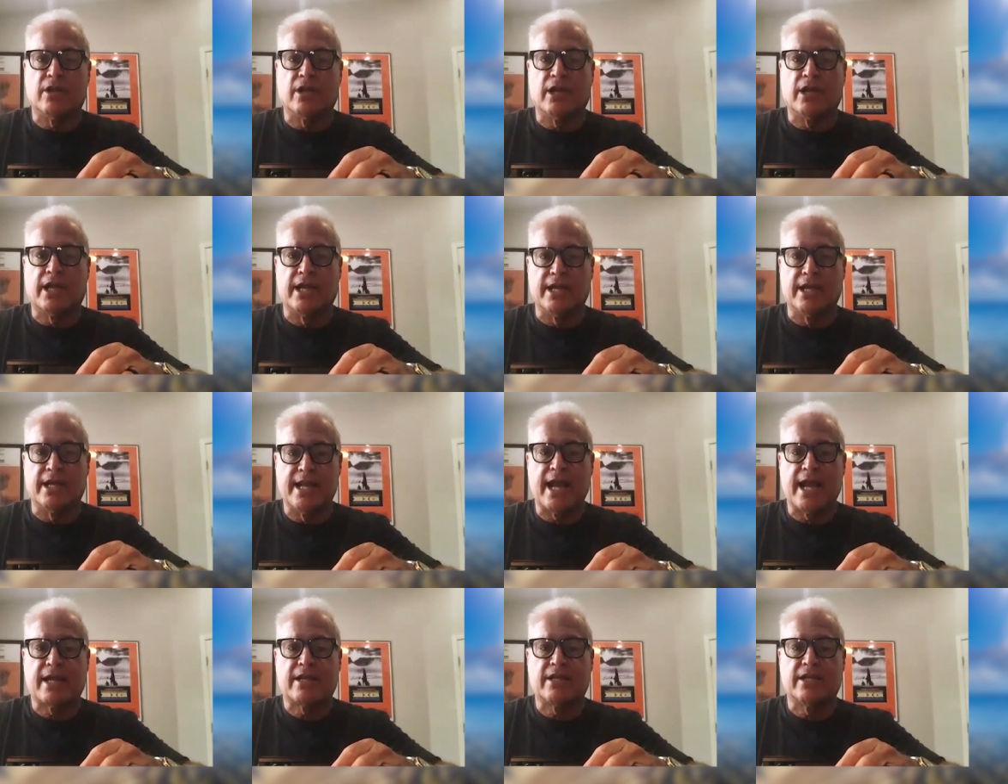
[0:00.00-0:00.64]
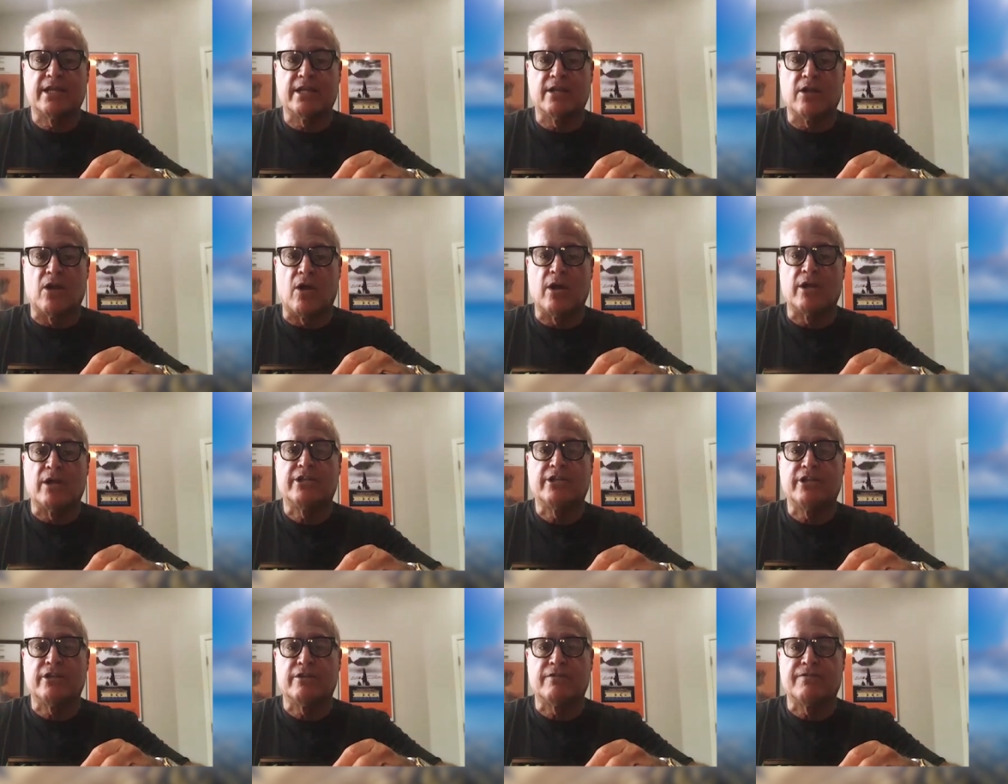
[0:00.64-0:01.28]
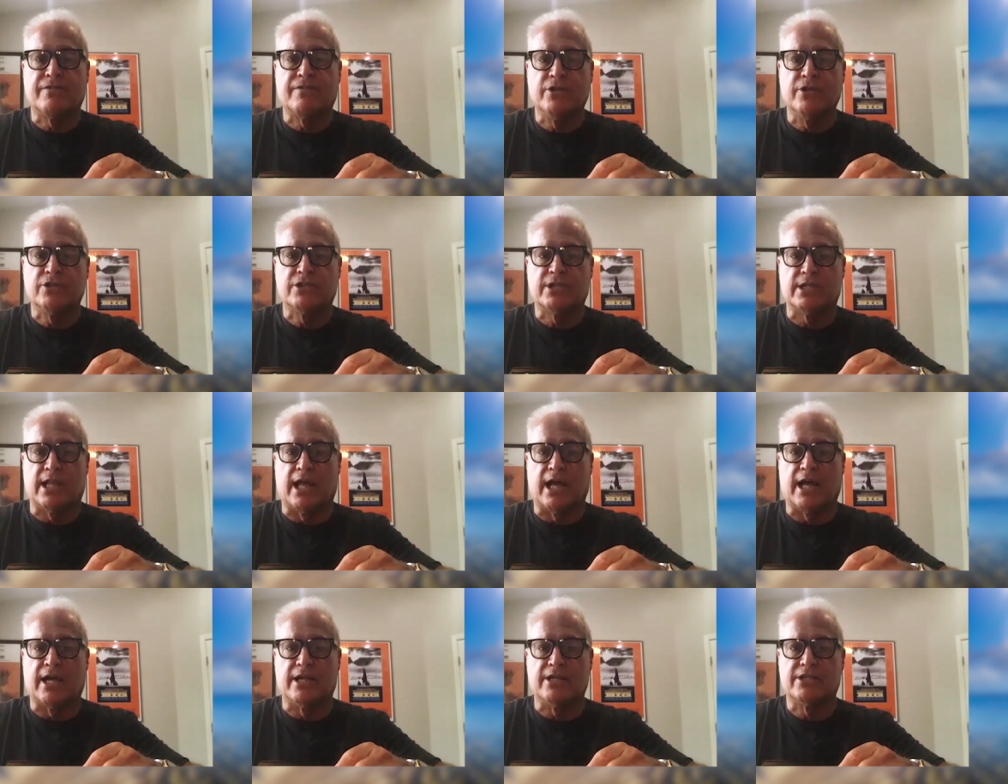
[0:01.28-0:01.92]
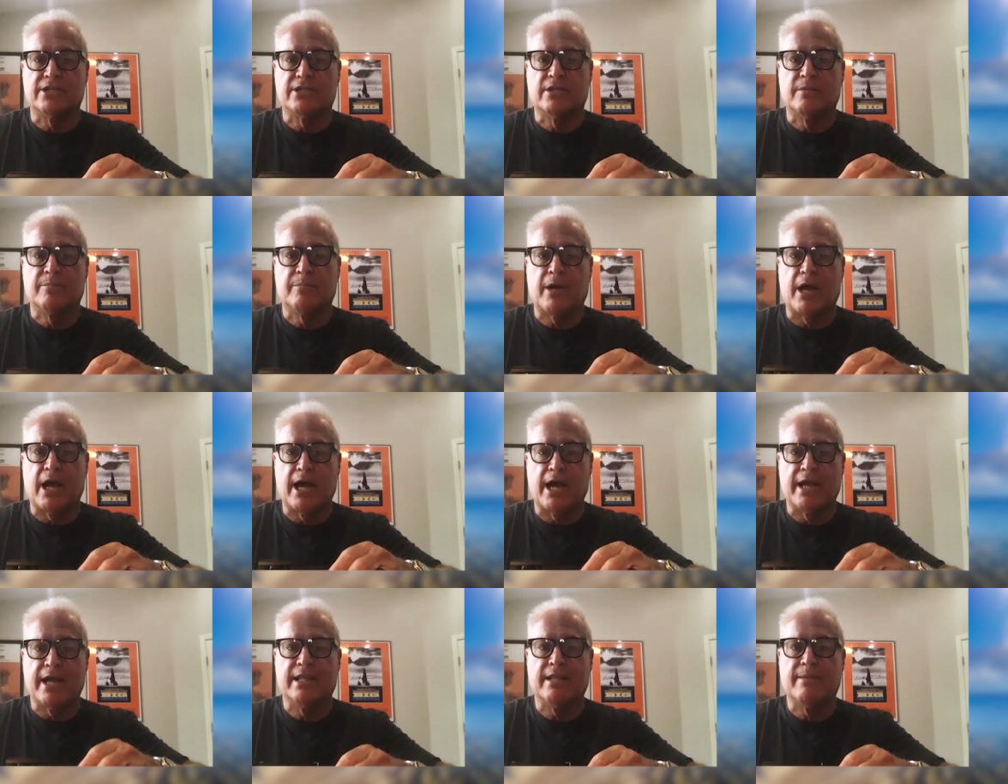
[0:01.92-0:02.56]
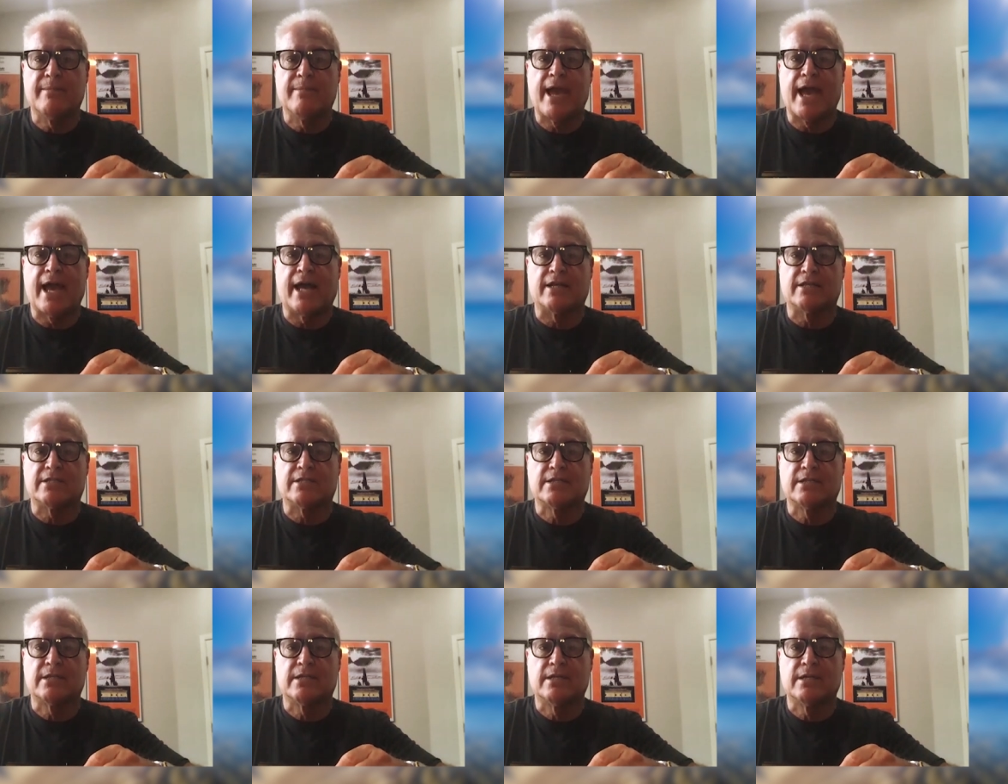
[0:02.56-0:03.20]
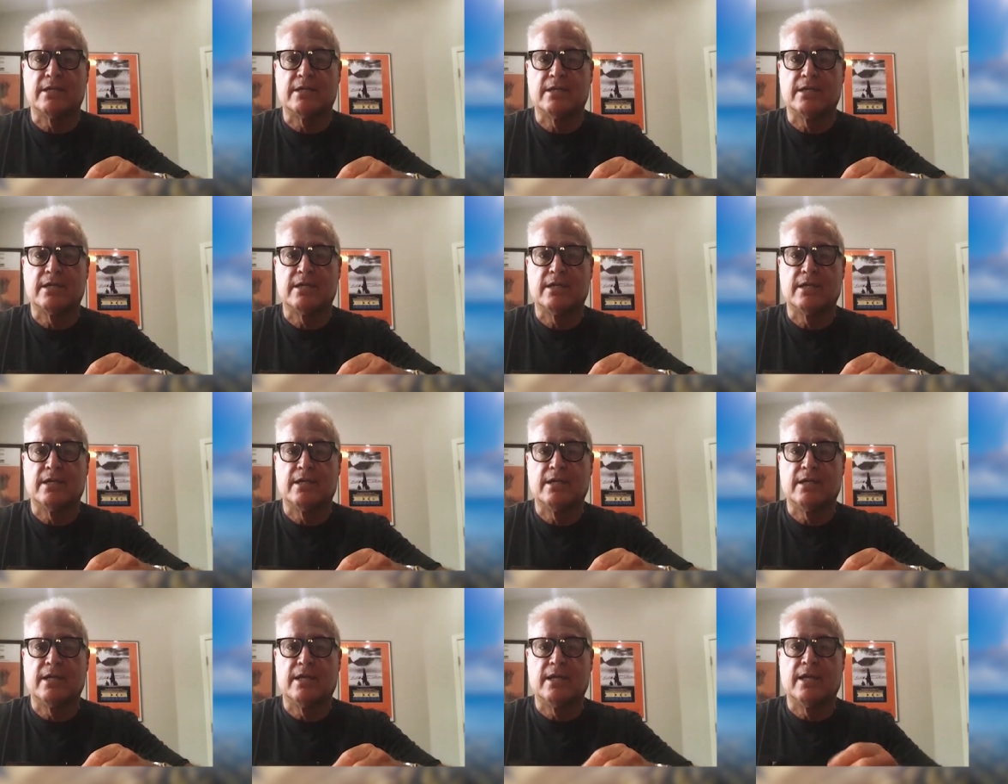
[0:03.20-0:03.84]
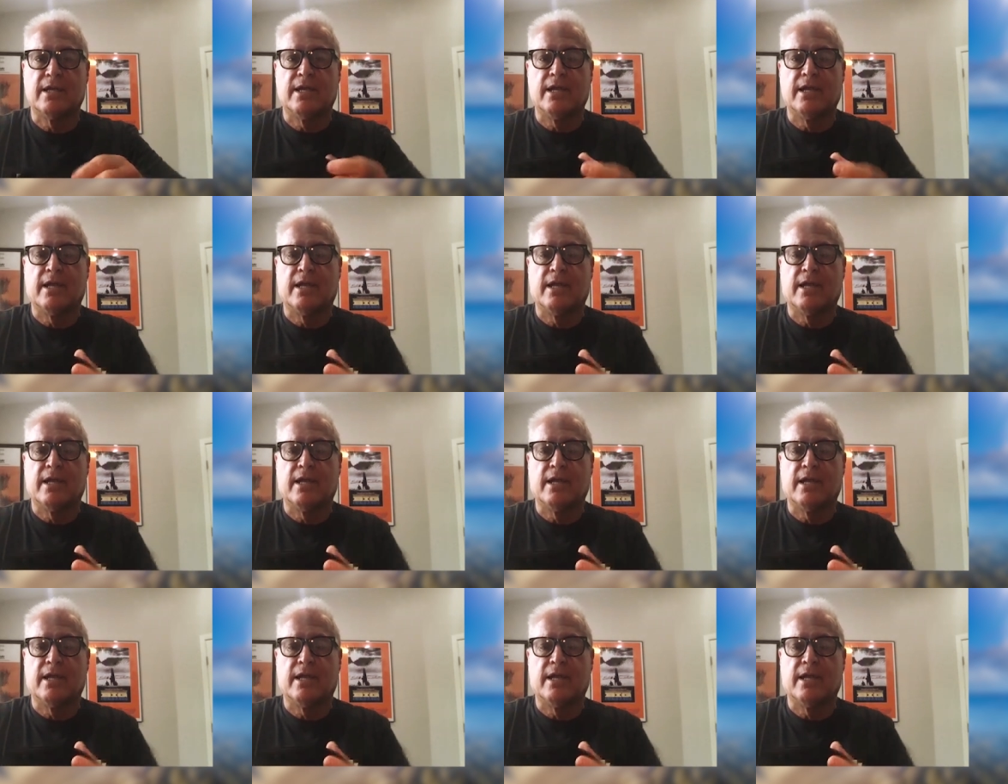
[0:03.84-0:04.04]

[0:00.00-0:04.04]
connect it onto your fuselage behind the mast. Mm-hmm.